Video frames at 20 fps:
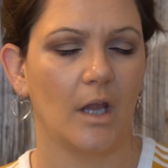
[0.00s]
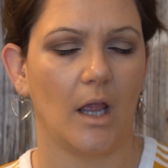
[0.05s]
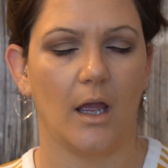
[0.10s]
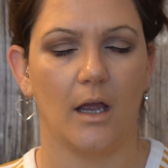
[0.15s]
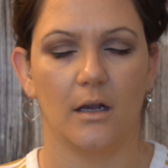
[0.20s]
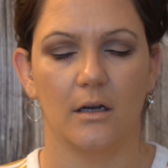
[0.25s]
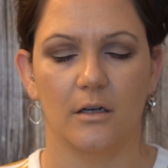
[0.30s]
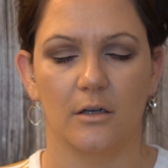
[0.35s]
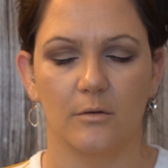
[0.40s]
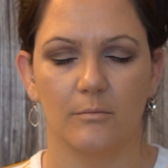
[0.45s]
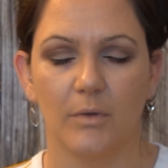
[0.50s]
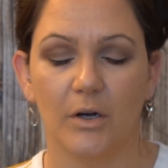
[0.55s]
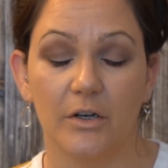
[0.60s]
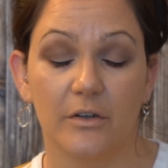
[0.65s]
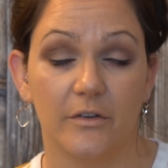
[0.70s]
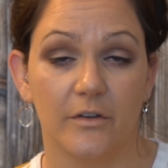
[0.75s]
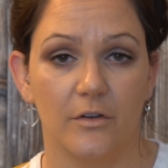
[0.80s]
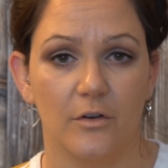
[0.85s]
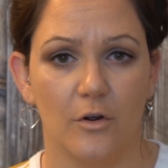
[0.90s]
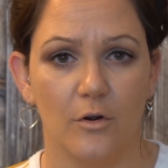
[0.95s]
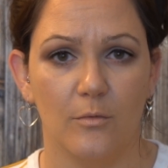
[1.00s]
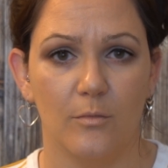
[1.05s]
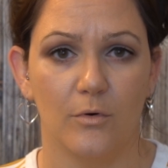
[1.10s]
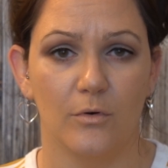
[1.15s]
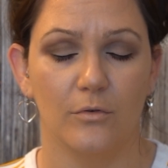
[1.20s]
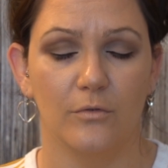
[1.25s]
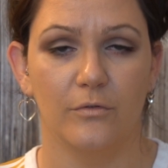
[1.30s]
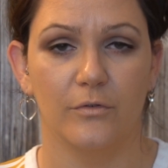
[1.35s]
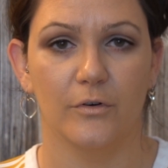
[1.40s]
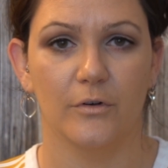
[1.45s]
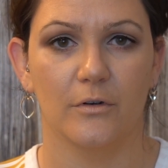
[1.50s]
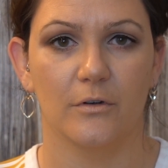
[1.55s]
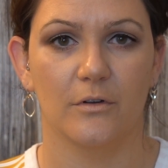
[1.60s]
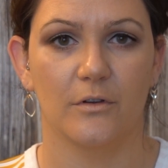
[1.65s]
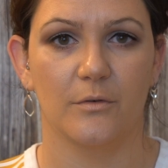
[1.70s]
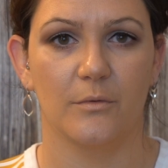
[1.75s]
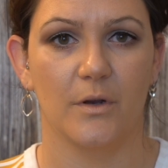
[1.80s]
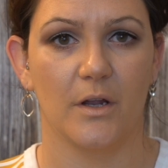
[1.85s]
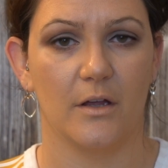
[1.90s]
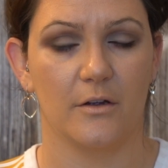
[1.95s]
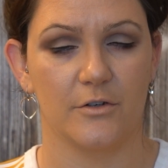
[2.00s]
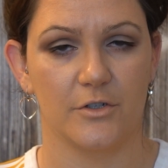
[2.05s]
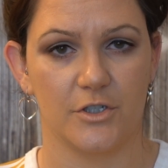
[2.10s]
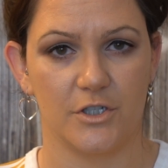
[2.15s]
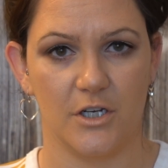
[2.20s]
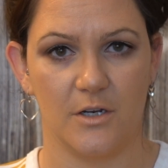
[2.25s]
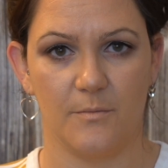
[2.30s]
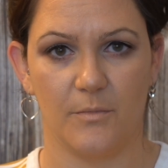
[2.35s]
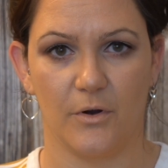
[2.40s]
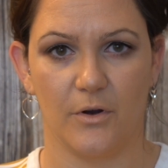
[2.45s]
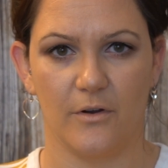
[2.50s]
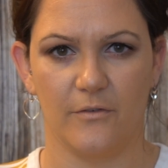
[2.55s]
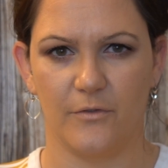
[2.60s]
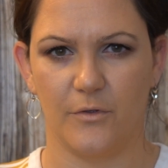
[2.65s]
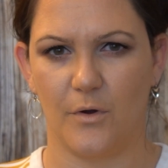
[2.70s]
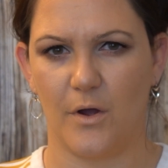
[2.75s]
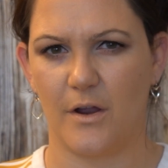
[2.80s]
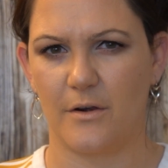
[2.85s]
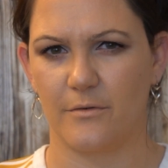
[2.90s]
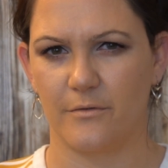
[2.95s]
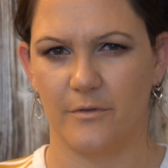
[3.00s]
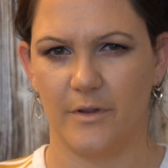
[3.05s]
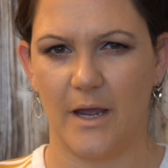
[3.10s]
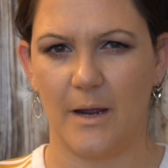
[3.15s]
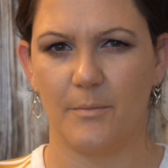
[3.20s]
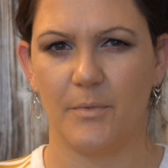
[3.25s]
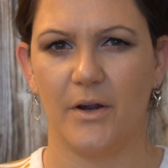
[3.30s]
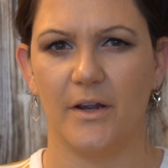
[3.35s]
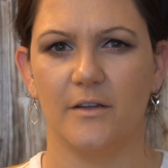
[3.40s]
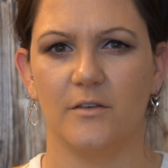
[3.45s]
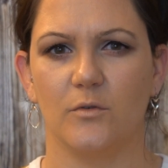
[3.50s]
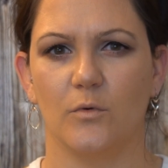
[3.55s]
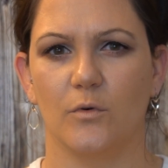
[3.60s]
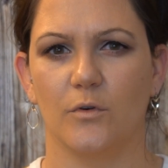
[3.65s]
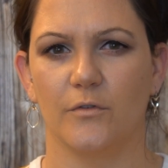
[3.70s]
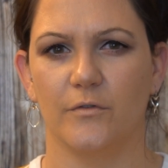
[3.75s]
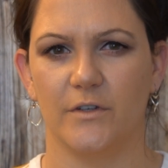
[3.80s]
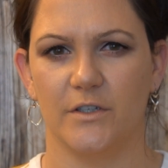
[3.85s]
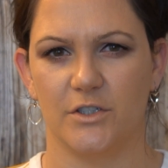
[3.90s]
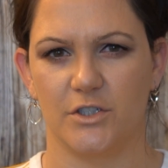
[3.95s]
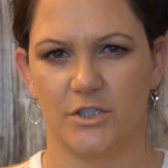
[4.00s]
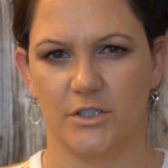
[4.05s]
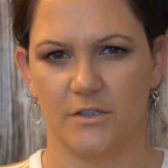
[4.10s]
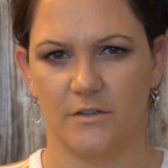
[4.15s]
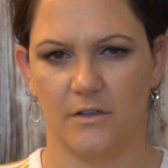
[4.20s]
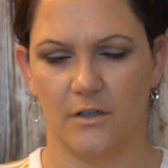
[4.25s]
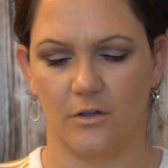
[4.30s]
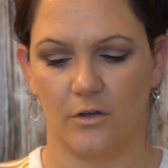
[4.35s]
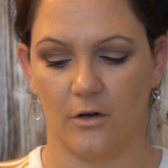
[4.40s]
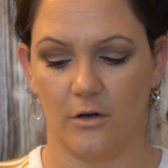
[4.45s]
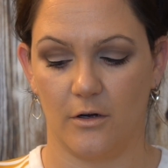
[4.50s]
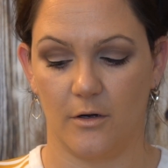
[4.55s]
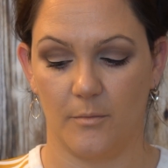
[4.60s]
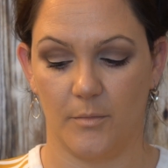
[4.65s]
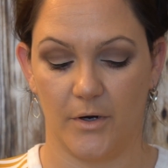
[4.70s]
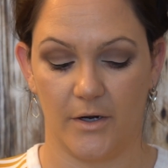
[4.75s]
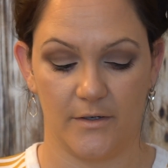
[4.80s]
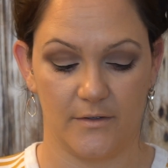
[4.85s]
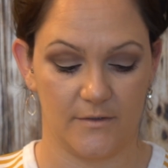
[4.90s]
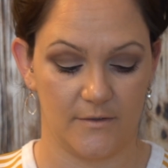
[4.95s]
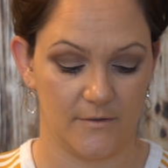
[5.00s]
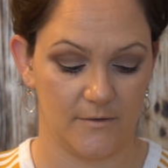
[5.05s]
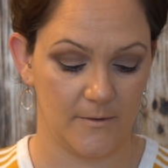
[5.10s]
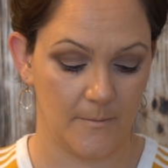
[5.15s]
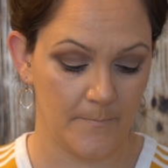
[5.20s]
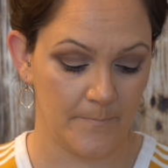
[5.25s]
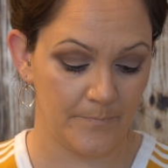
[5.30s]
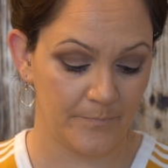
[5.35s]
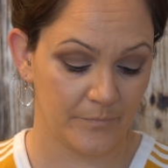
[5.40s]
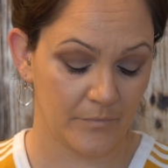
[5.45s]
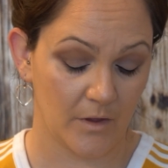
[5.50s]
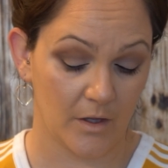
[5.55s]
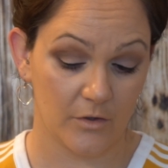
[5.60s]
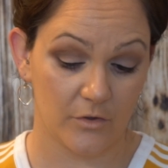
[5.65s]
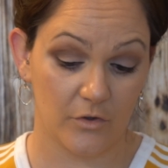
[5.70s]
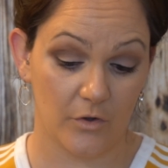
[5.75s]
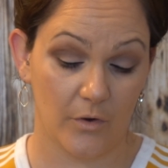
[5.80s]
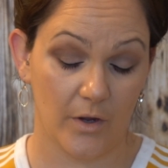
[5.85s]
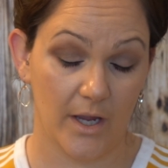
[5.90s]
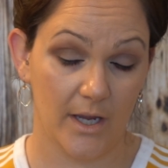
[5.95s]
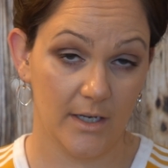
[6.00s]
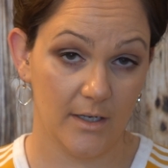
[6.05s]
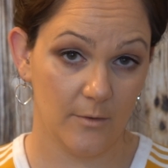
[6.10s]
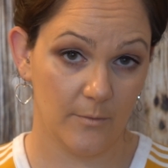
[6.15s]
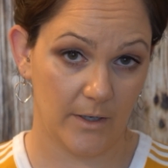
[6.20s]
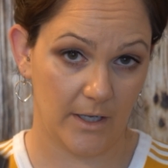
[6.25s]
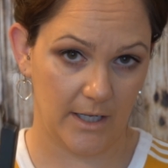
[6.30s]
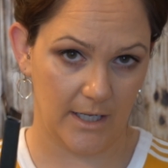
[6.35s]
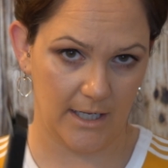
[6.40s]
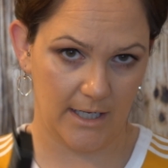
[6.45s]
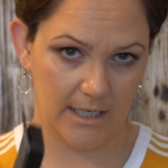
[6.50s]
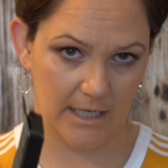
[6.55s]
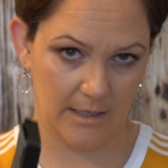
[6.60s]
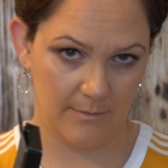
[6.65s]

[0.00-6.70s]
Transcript: I don't know, Barnes & Noble for $3 cheaper, if they'll honor that price, or if it's just the Target prices. So anyway, it